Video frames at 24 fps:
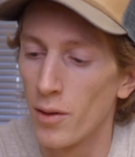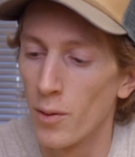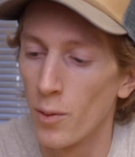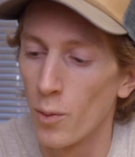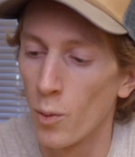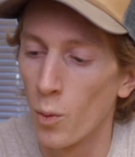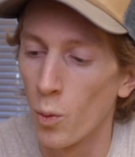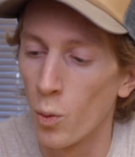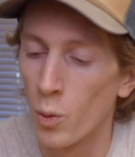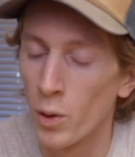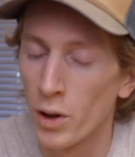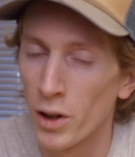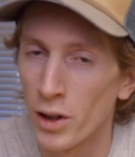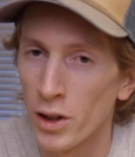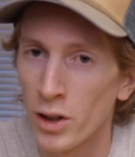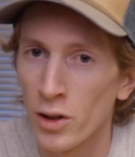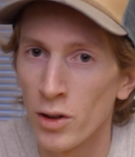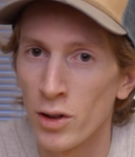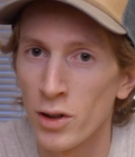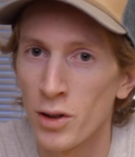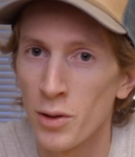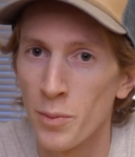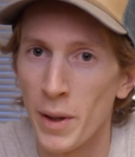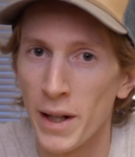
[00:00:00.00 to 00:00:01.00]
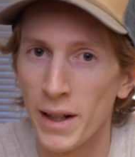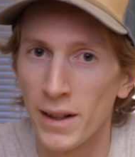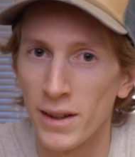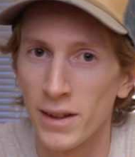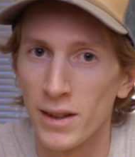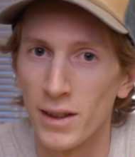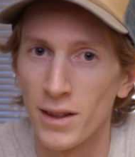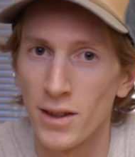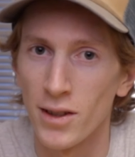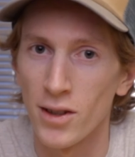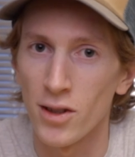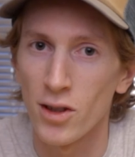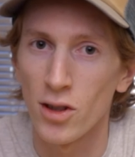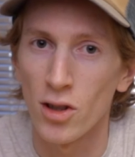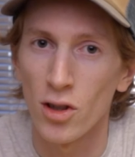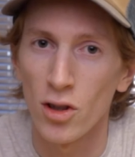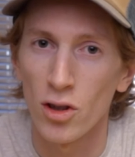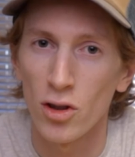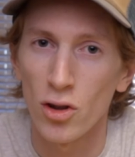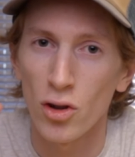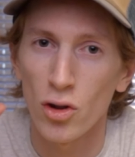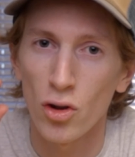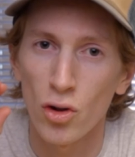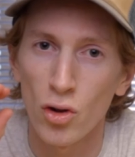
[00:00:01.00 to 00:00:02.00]
we're going to make this
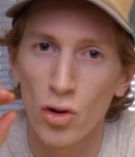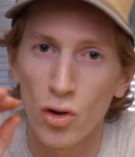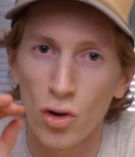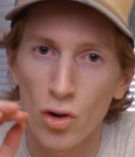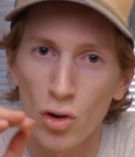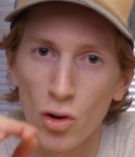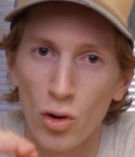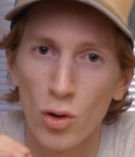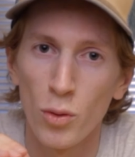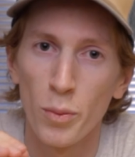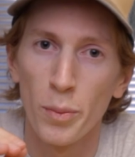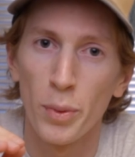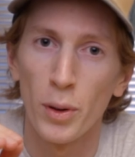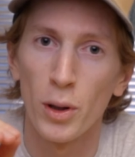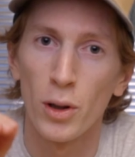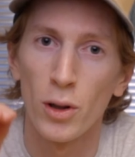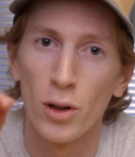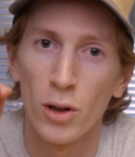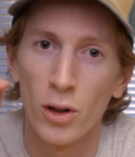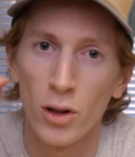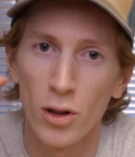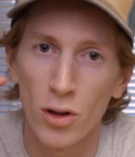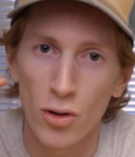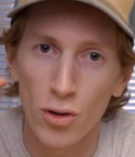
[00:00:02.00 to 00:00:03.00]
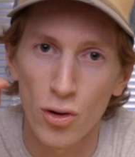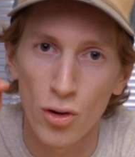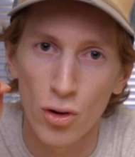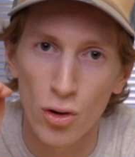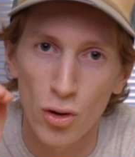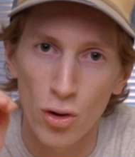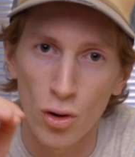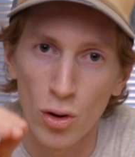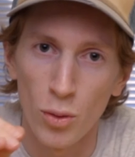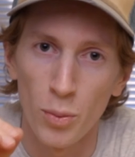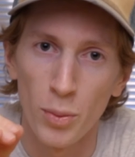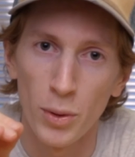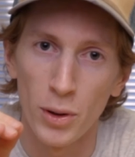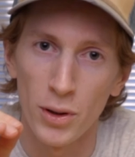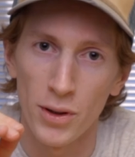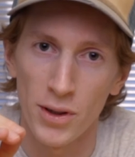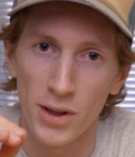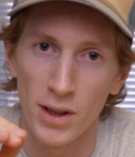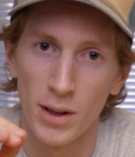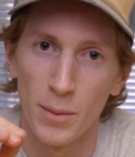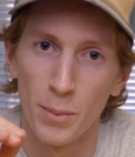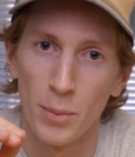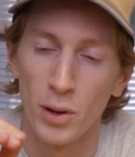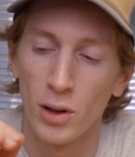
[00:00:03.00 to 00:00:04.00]
super
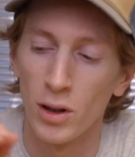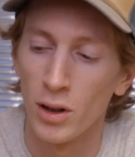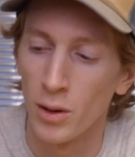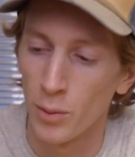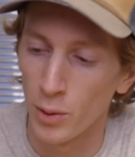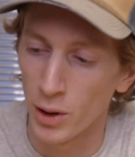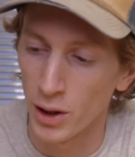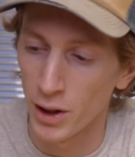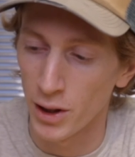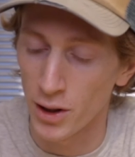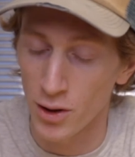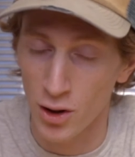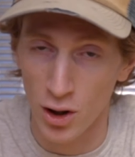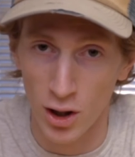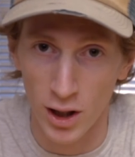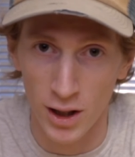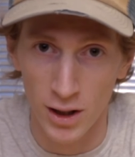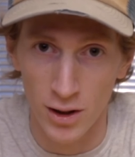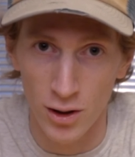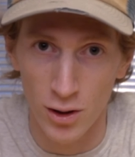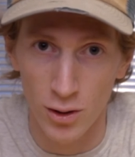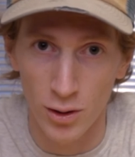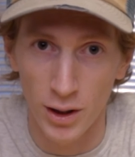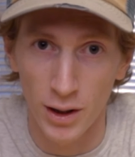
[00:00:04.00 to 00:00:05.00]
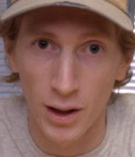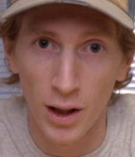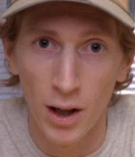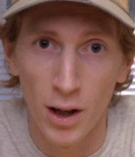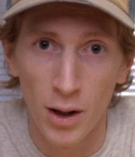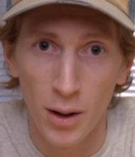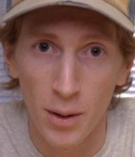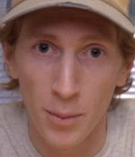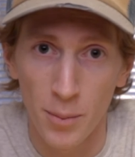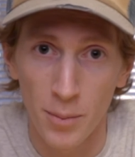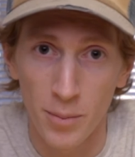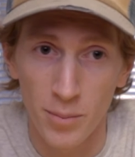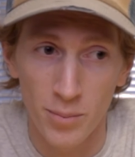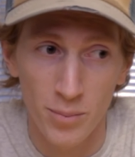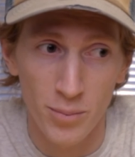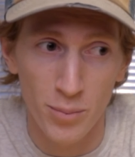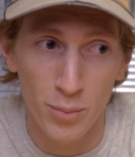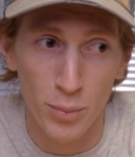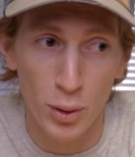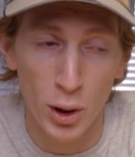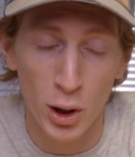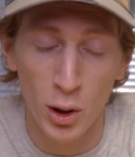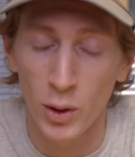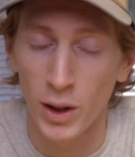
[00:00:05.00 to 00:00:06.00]
simple, and we're going to try and do it
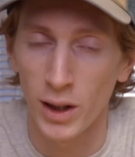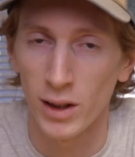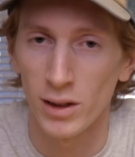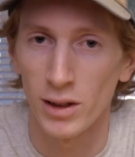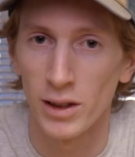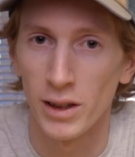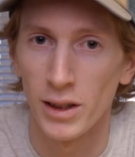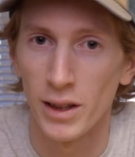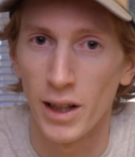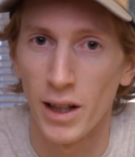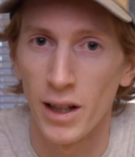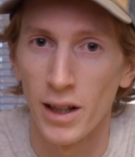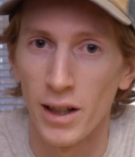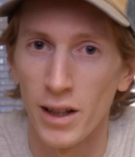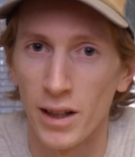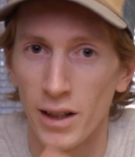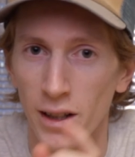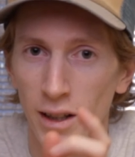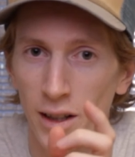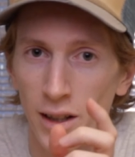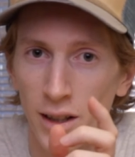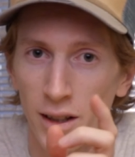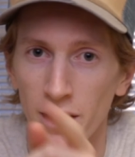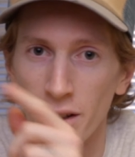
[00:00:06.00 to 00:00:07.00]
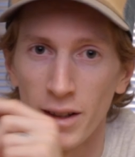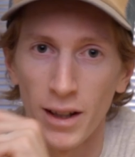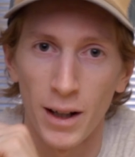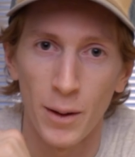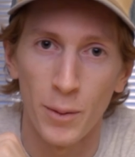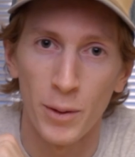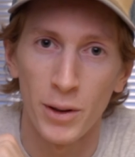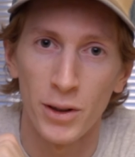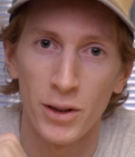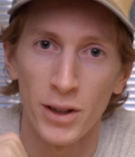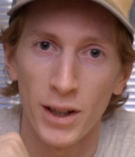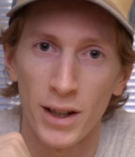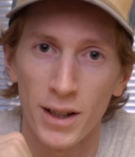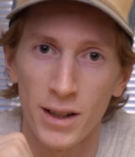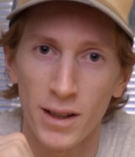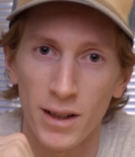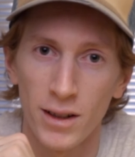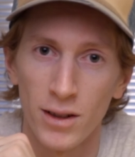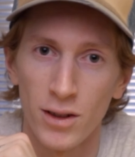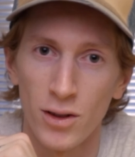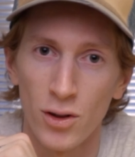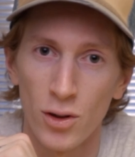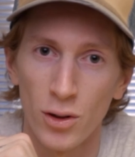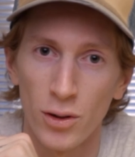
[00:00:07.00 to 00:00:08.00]
pretty quickly, and that way you guys
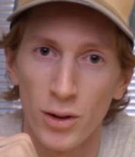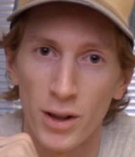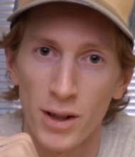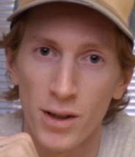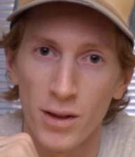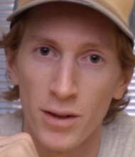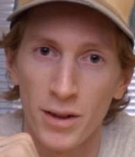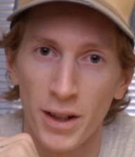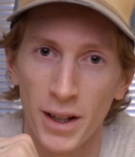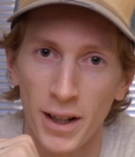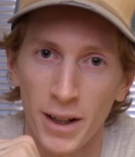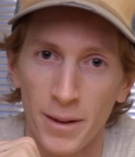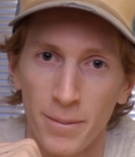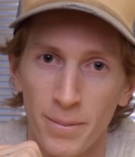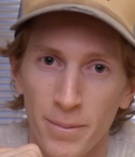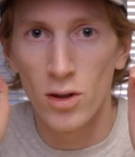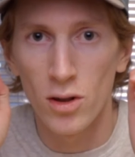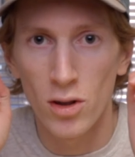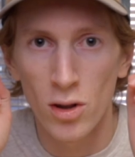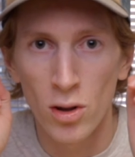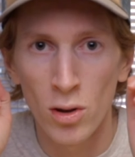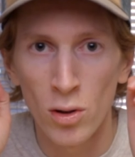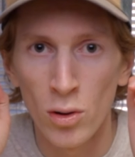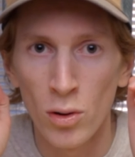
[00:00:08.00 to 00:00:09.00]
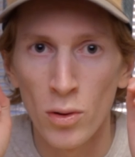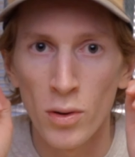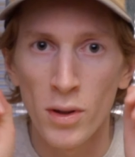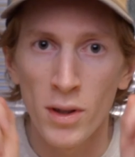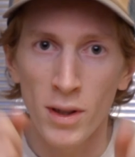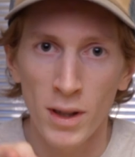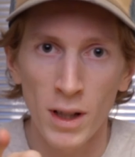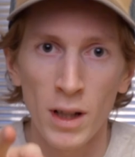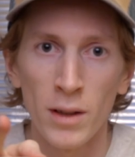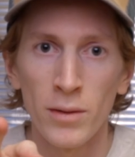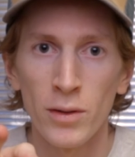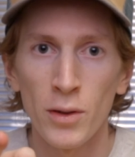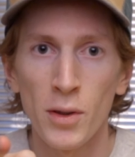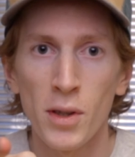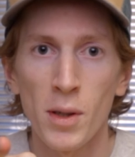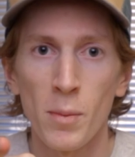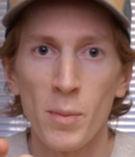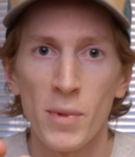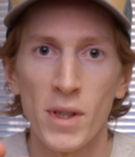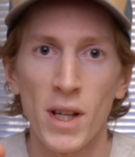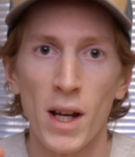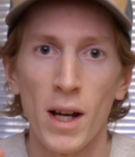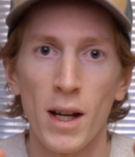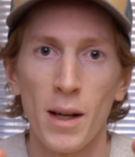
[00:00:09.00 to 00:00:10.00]
can enjoy the rest of your day. To save you
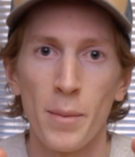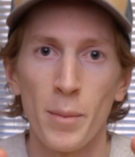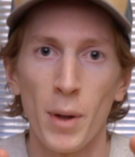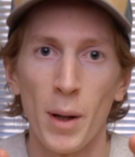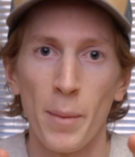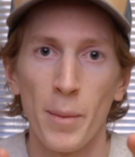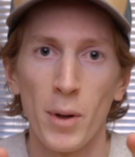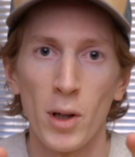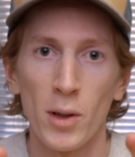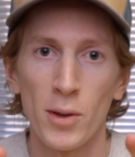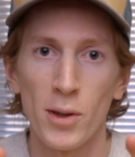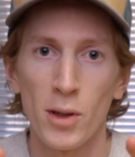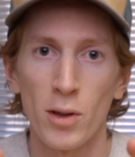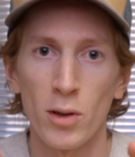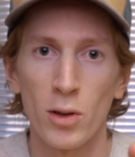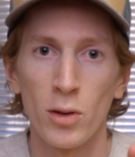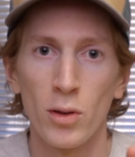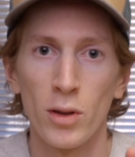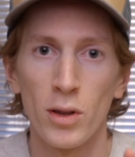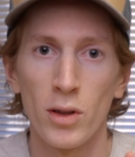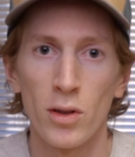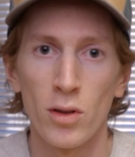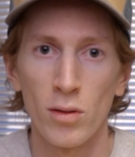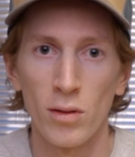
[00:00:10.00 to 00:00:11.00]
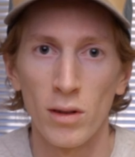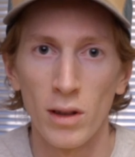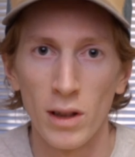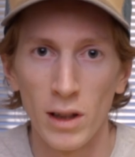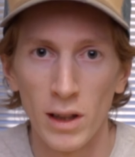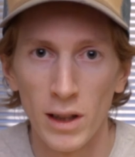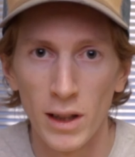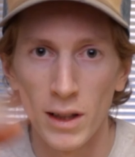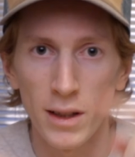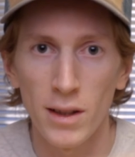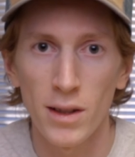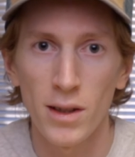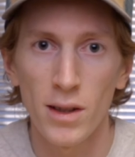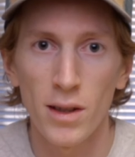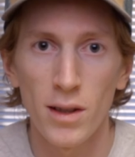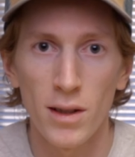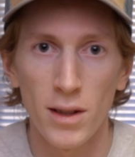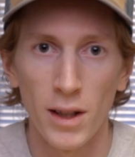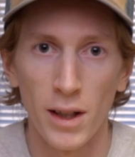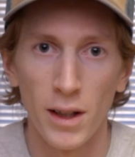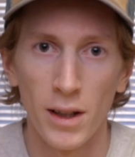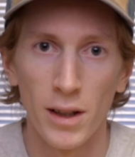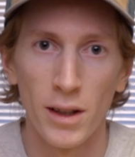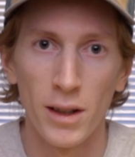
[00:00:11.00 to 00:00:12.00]
some time, I'm also going to
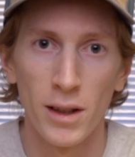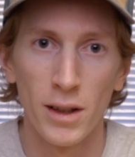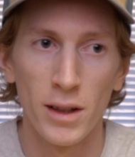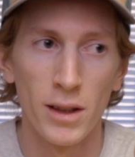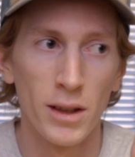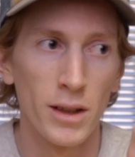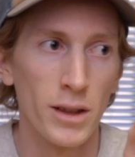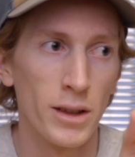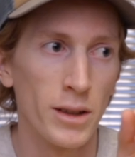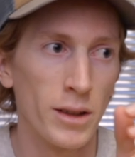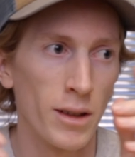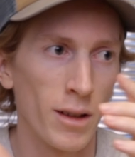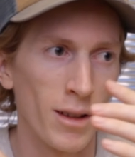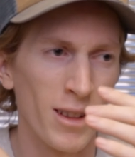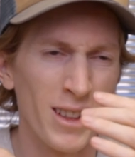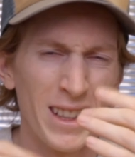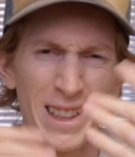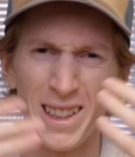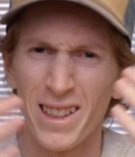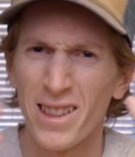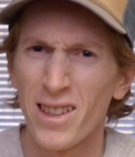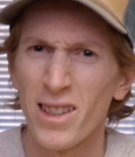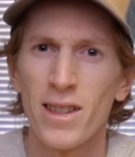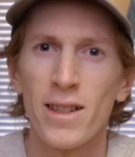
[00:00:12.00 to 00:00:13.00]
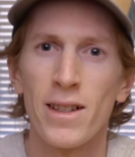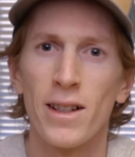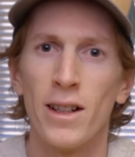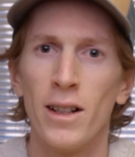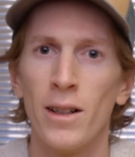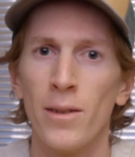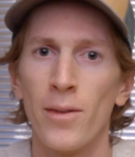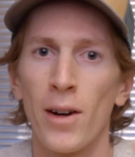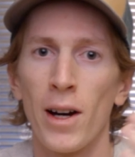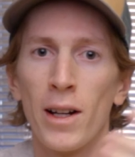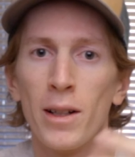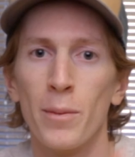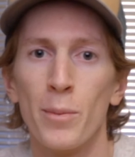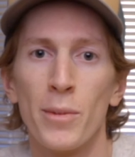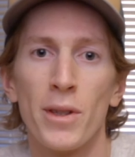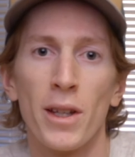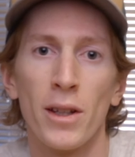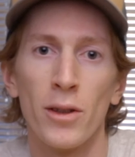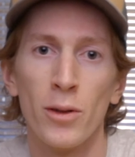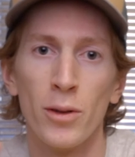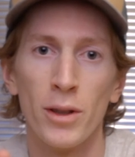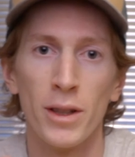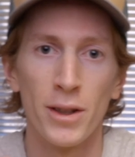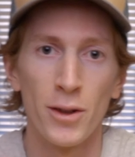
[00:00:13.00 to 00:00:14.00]
list a list of items
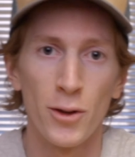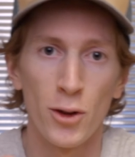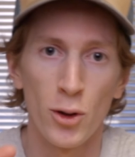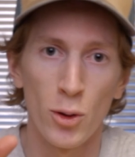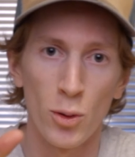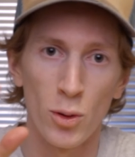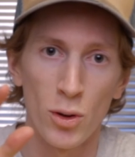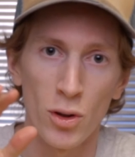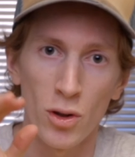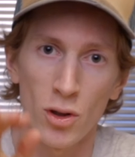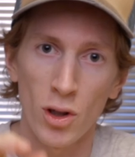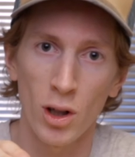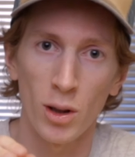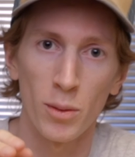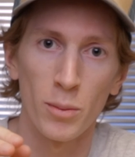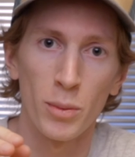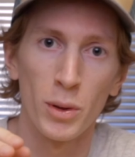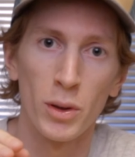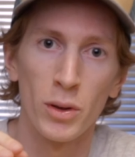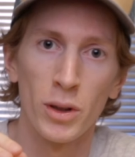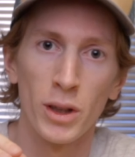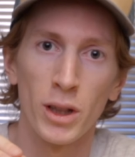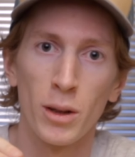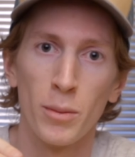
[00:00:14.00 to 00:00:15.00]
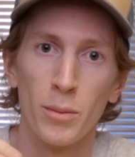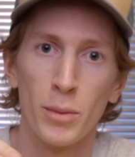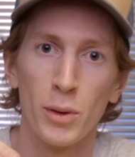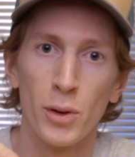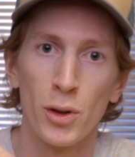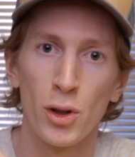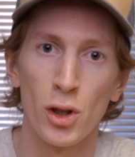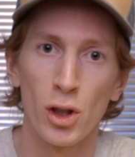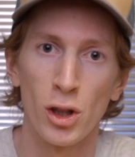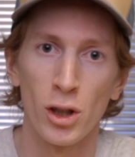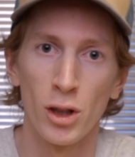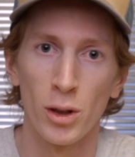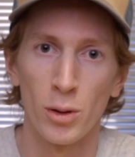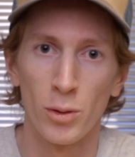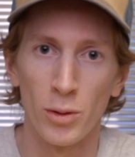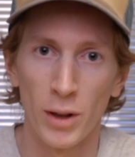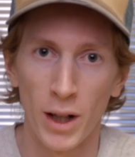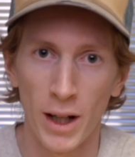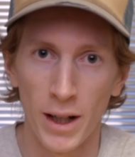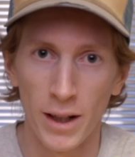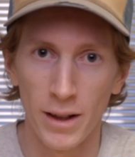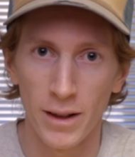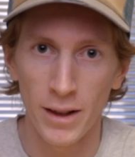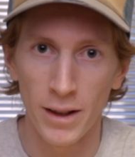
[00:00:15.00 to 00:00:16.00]
that you need to start brewing kombucha right